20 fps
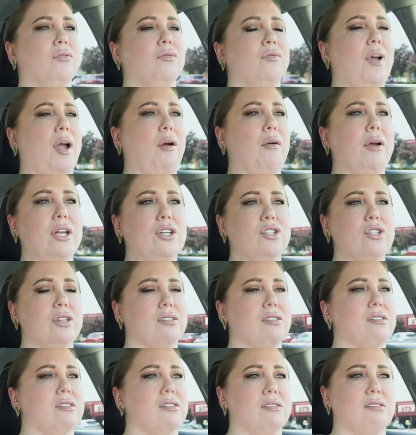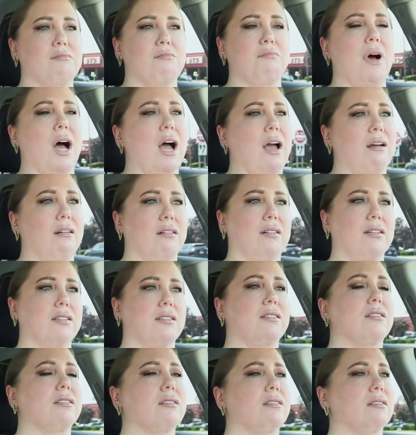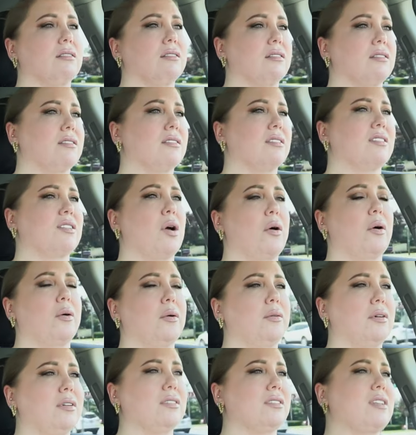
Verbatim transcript: very just mild. So